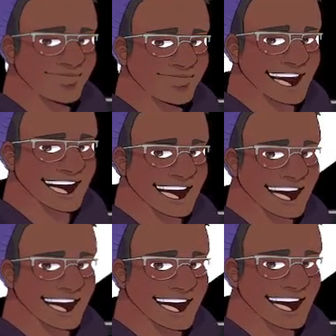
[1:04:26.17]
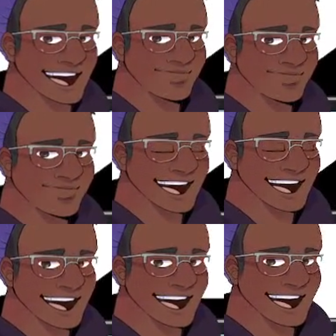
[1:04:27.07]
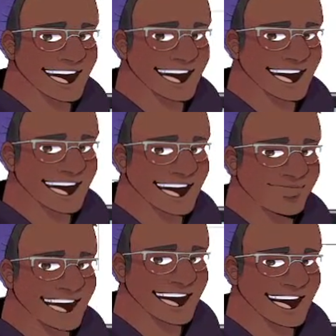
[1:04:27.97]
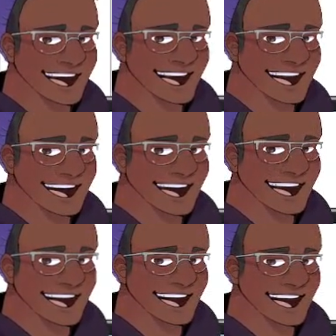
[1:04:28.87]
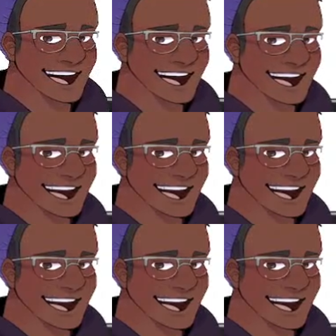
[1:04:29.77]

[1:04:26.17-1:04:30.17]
This is the worst. Okay, whatever. I'm just going to fill it.